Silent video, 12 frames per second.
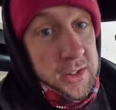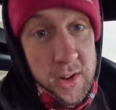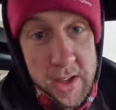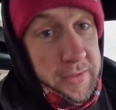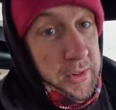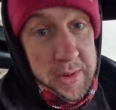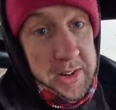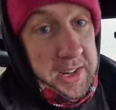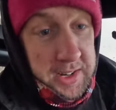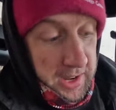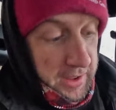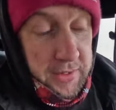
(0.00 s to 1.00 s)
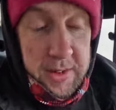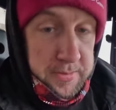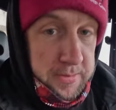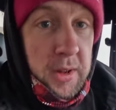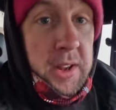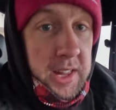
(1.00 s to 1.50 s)
not everywhere can have a
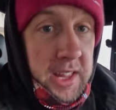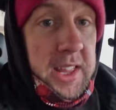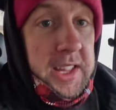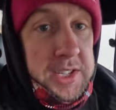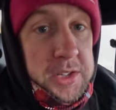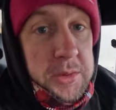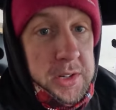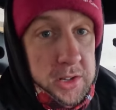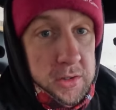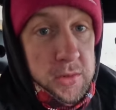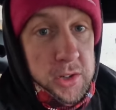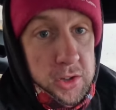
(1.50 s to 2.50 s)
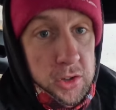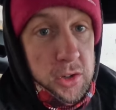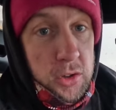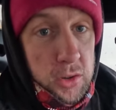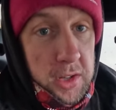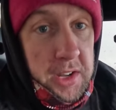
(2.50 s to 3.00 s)
buggy like this. We're
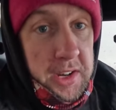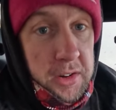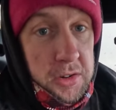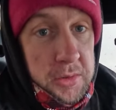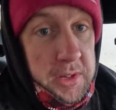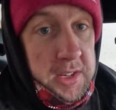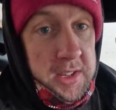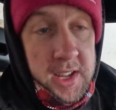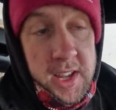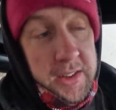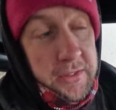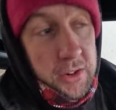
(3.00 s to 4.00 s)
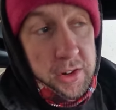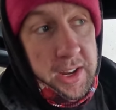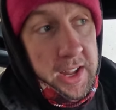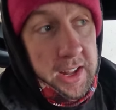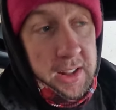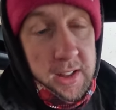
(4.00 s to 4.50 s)
good lowland ground. We can, if you're on
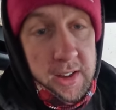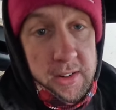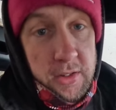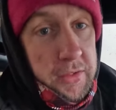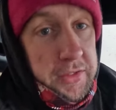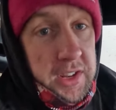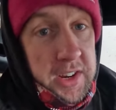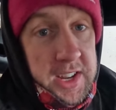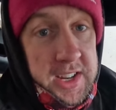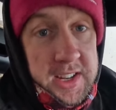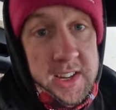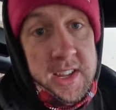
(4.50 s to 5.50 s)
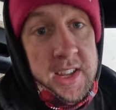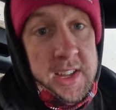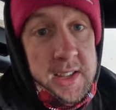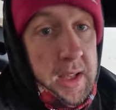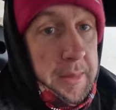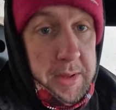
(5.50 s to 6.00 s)
the hill or rough terrain,
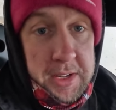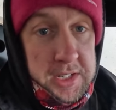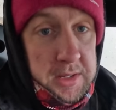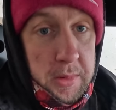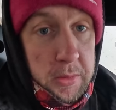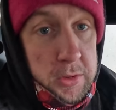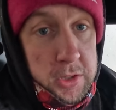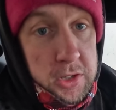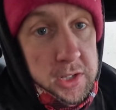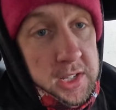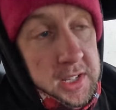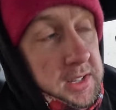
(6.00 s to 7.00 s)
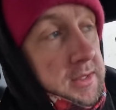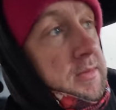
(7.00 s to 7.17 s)
a bike's gonna be more suited.